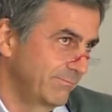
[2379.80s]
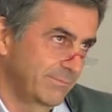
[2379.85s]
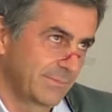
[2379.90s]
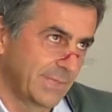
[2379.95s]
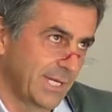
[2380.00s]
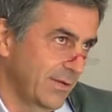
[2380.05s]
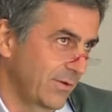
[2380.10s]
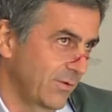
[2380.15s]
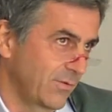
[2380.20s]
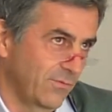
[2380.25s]

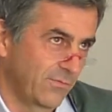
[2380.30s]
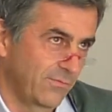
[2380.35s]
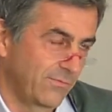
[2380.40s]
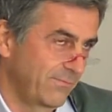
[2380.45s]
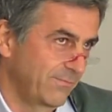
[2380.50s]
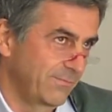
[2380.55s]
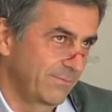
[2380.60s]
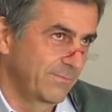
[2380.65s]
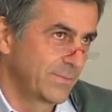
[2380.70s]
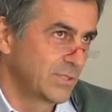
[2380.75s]
kind of
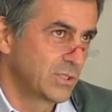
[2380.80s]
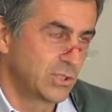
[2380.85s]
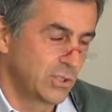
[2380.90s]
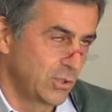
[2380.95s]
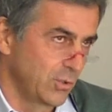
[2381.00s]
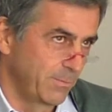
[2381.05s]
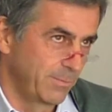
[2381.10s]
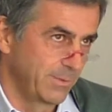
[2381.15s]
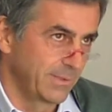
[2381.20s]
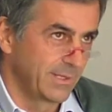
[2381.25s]

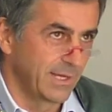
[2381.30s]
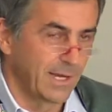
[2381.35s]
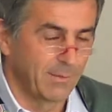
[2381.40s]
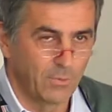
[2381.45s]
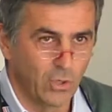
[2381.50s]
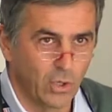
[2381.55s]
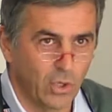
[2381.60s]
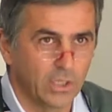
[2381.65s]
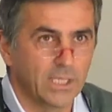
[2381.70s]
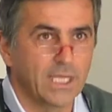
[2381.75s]
stupid, I'm
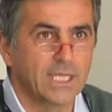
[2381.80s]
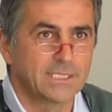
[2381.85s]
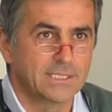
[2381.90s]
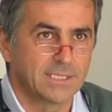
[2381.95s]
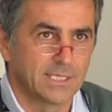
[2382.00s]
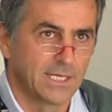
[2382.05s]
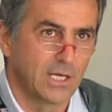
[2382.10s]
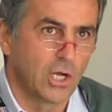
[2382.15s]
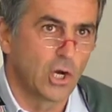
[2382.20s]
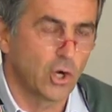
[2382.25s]
not. It's
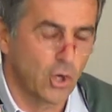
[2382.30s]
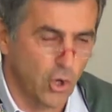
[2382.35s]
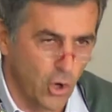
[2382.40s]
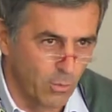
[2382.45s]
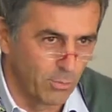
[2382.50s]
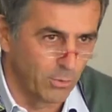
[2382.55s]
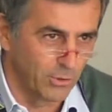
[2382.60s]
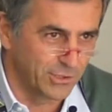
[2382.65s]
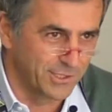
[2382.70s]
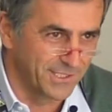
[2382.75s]
a
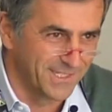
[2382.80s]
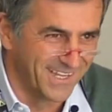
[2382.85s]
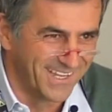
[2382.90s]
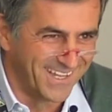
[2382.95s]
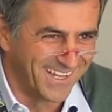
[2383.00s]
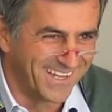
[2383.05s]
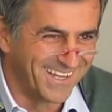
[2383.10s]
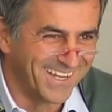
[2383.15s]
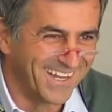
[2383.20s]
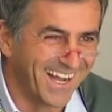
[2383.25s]
robot.
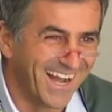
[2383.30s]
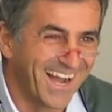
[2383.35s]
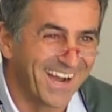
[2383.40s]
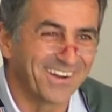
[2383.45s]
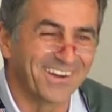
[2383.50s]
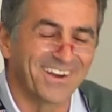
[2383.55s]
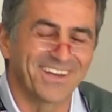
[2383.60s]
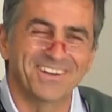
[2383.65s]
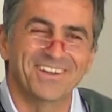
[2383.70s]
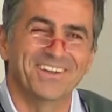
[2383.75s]

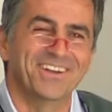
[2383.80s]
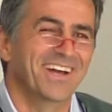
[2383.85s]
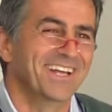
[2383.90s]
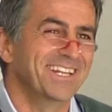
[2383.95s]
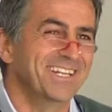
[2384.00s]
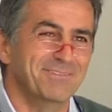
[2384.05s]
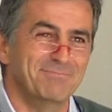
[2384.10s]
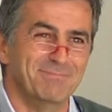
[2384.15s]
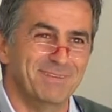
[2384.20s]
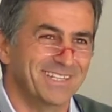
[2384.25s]
No, I
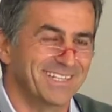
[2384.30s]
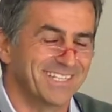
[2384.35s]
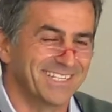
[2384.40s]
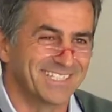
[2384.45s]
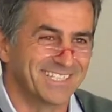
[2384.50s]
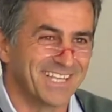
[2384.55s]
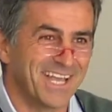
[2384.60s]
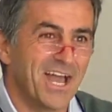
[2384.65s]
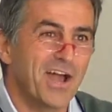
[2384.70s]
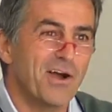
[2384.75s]
didn't mean
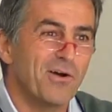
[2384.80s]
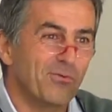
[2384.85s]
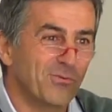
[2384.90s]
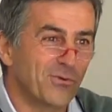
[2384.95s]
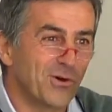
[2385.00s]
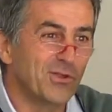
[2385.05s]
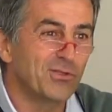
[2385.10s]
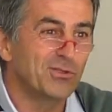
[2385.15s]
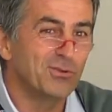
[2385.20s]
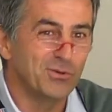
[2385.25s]
this.
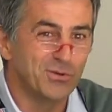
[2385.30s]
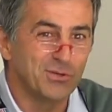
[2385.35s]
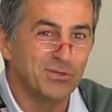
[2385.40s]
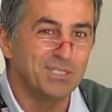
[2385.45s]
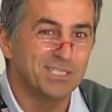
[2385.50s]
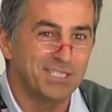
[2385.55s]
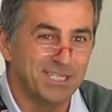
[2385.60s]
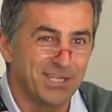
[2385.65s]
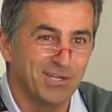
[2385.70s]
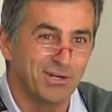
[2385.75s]
What do you
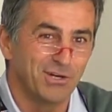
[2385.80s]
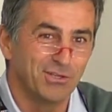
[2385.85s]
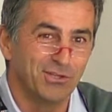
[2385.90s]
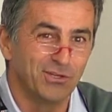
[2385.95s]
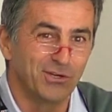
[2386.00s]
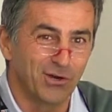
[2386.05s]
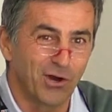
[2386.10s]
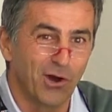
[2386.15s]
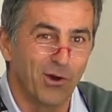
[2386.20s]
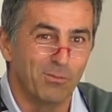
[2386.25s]
see on
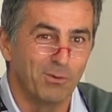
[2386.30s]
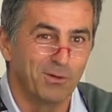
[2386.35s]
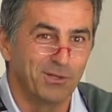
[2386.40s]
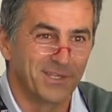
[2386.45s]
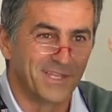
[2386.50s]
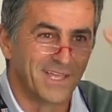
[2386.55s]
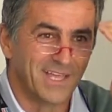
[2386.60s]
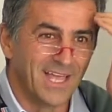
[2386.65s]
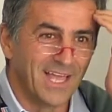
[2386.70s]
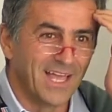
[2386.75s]
the robot?
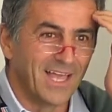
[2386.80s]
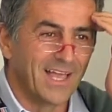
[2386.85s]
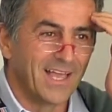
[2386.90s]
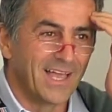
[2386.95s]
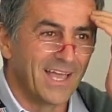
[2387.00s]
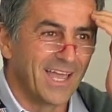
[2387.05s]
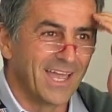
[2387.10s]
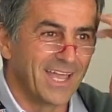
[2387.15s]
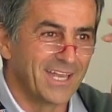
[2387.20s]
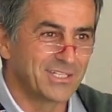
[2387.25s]

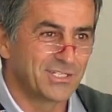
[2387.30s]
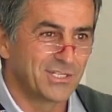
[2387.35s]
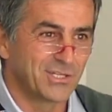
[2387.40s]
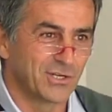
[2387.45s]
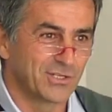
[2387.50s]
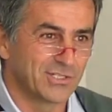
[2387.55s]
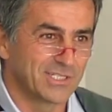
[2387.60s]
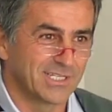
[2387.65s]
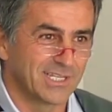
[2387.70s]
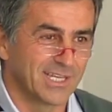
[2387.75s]
And she
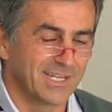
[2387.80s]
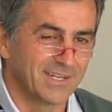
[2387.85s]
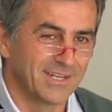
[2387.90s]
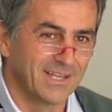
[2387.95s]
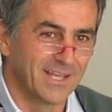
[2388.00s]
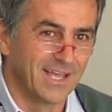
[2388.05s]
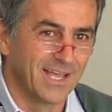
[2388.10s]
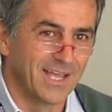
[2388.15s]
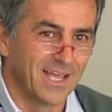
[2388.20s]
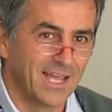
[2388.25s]
goes again,
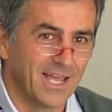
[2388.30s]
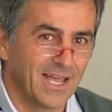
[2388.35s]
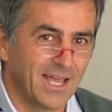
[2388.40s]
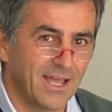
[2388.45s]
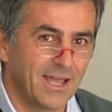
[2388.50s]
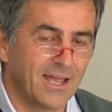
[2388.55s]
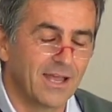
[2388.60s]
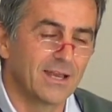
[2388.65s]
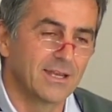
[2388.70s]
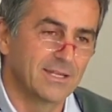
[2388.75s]

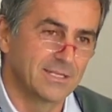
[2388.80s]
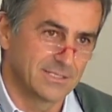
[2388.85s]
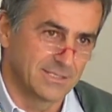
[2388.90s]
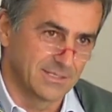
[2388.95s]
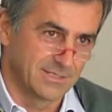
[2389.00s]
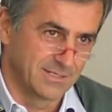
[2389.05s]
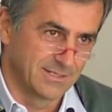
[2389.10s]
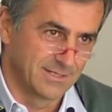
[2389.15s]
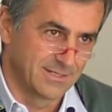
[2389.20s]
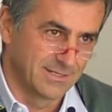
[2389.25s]

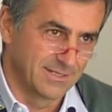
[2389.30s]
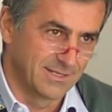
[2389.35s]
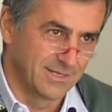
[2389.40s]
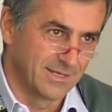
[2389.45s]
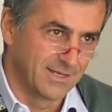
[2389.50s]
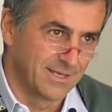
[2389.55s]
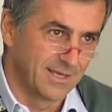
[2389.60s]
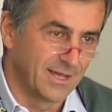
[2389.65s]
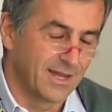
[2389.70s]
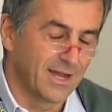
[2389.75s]
listen,
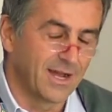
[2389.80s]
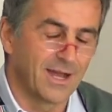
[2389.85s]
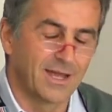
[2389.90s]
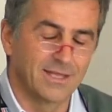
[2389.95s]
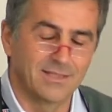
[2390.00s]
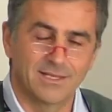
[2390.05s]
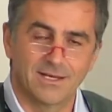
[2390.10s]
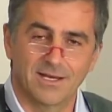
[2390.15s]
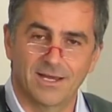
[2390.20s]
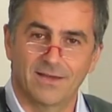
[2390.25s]

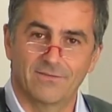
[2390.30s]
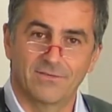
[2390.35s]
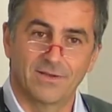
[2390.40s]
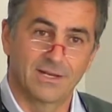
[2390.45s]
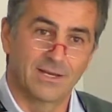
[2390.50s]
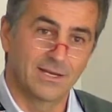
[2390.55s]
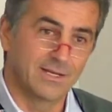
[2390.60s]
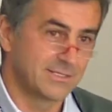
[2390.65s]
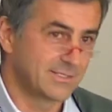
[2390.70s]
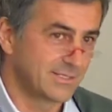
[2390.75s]
I drive
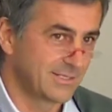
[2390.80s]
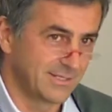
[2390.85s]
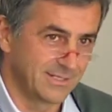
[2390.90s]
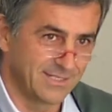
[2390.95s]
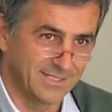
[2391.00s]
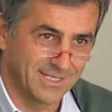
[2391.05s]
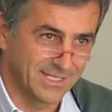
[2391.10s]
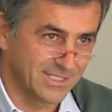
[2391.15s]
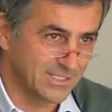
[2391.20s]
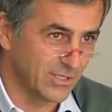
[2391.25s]
at least
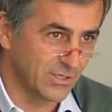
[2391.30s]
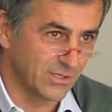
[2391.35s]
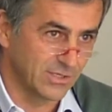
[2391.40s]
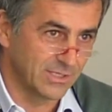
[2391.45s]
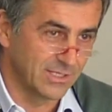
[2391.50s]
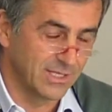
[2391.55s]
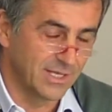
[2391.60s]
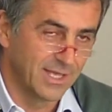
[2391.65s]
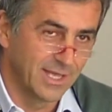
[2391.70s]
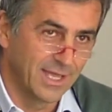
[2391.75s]
30 years
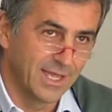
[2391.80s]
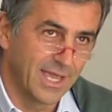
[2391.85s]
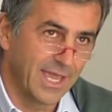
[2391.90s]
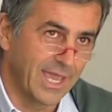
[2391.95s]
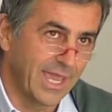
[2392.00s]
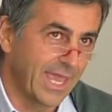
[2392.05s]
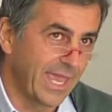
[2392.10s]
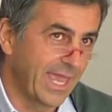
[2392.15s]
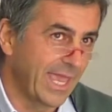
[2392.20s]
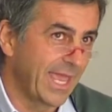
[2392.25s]
longer.
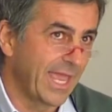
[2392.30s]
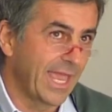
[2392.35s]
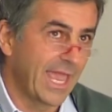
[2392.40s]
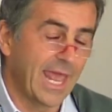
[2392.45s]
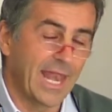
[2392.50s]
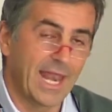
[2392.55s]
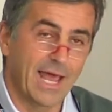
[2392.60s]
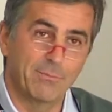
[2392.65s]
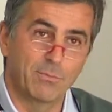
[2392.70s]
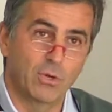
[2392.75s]

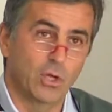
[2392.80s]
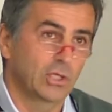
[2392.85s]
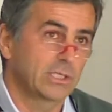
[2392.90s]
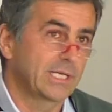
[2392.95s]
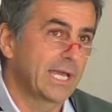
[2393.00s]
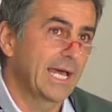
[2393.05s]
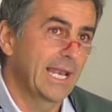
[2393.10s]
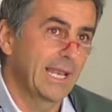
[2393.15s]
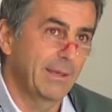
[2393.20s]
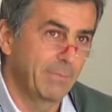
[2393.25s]
And I'm not
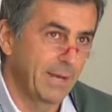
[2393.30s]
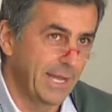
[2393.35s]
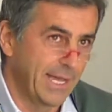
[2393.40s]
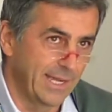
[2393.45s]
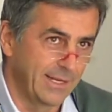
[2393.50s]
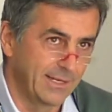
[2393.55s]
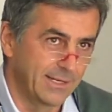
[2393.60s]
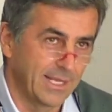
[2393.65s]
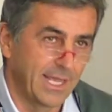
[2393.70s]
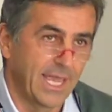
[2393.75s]

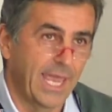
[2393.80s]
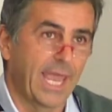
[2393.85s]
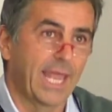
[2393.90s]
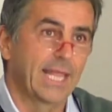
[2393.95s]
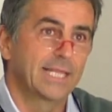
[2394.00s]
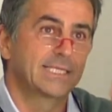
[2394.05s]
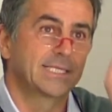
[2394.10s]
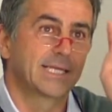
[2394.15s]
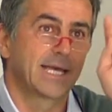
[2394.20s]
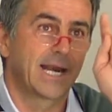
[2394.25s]
colorblind.
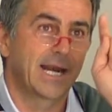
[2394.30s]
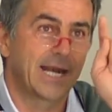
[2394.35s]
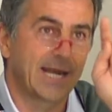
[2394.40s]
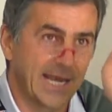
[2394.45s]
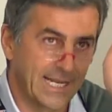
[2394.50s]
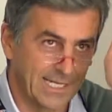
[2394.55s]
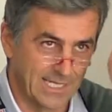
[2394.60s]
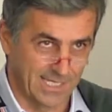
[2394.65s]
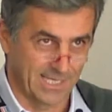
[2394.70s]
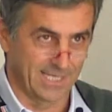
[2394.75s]
It's a
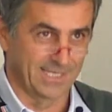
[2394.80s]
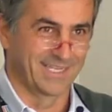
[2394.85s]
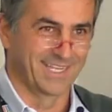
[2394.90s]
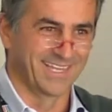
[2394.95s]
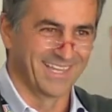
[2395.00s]
red light.